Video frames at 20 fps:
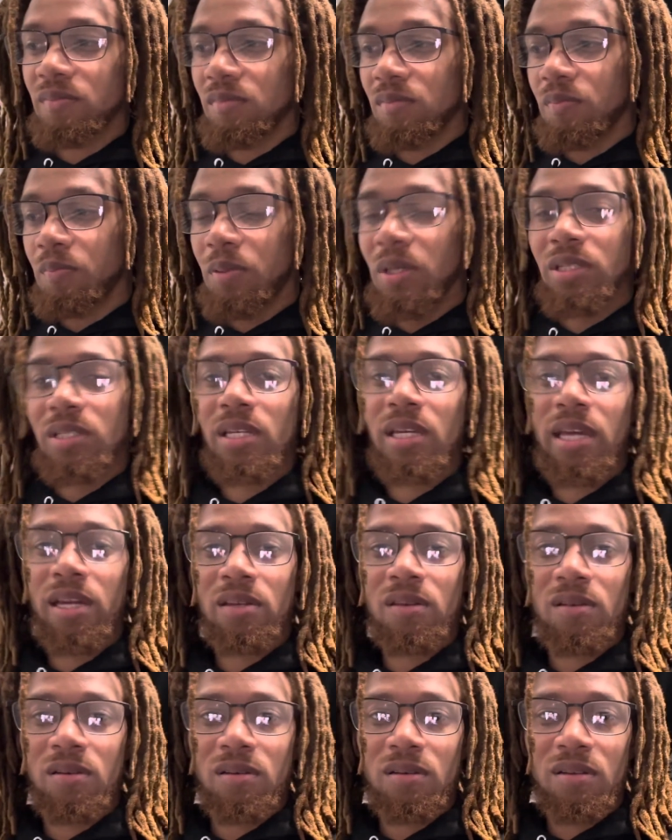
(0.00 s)
put
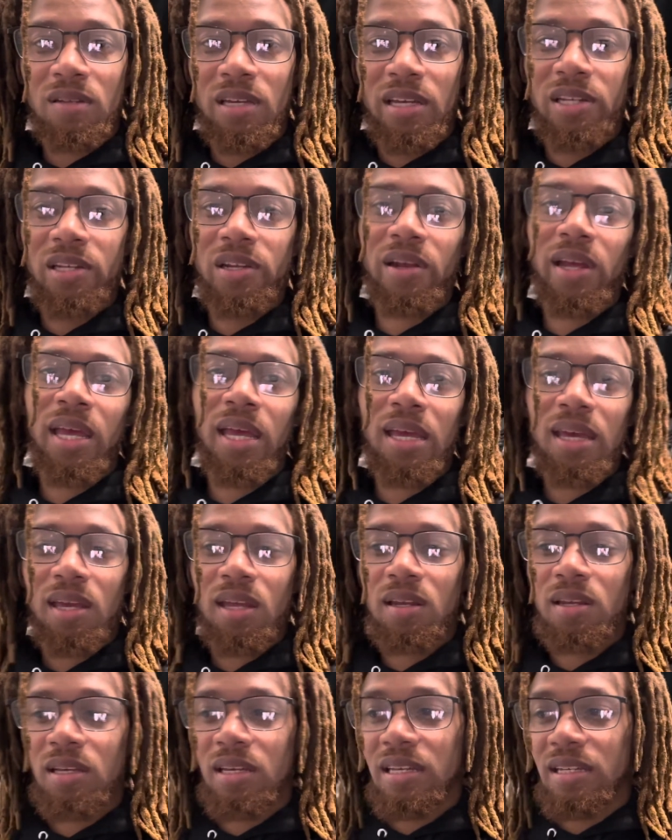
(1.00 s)
together in your
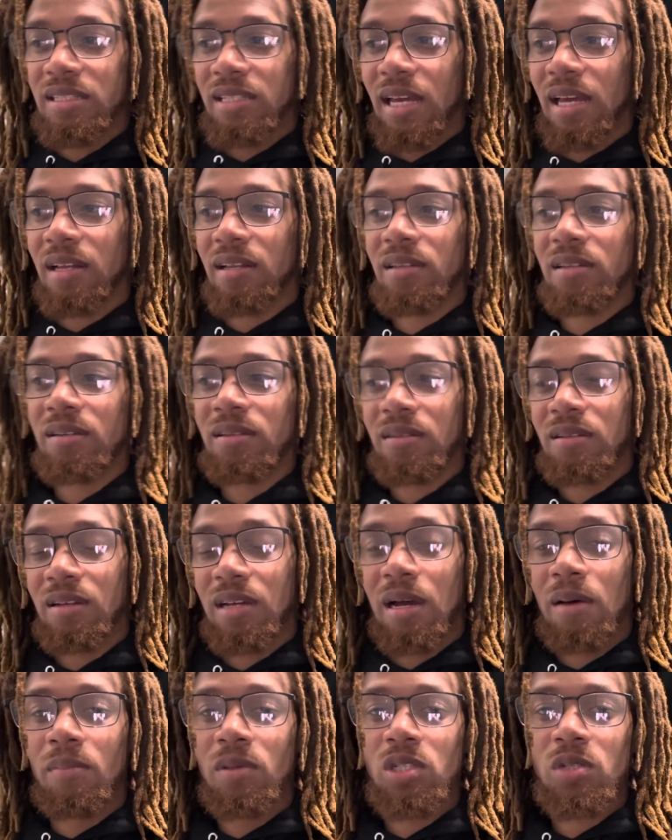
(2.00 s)
head exactly
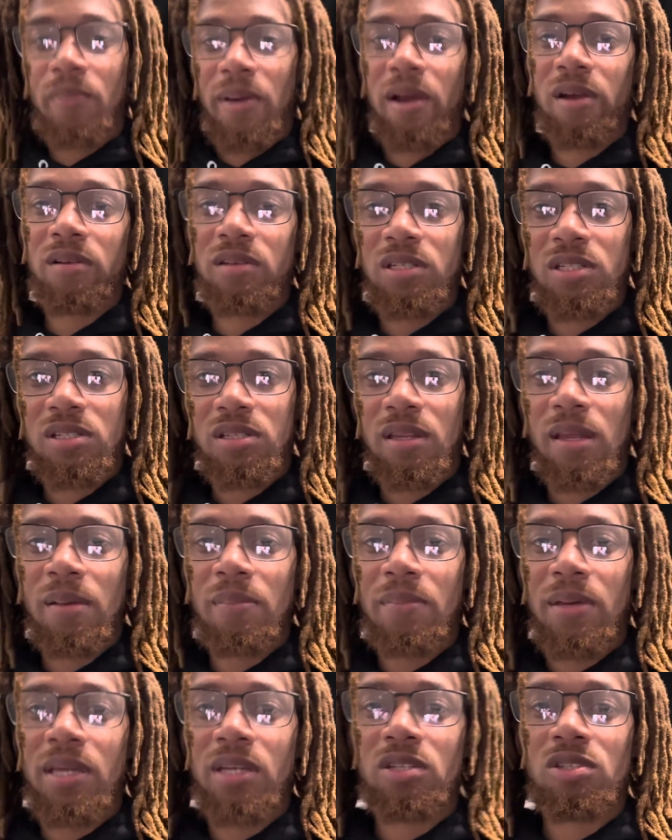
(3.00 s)
how much power this thing
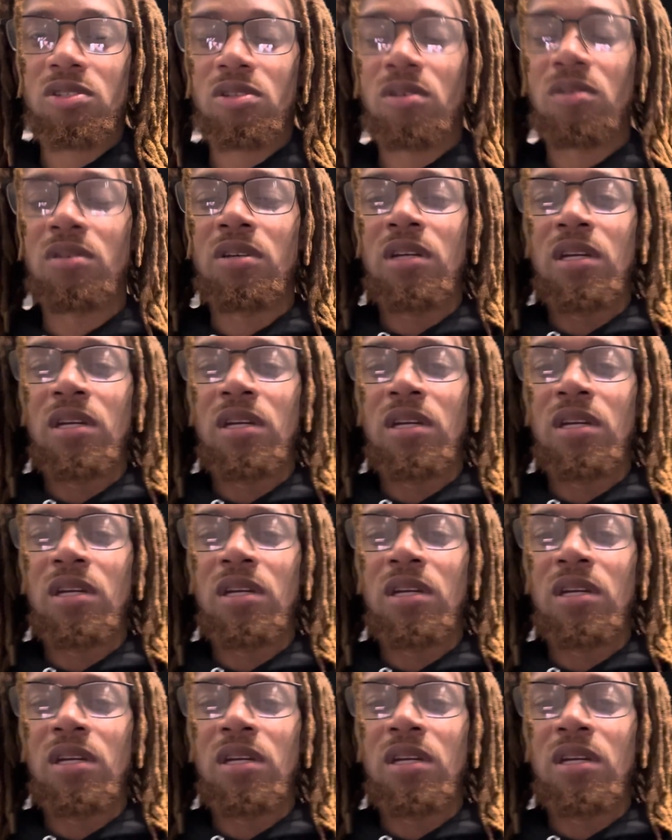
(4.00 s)
makes. So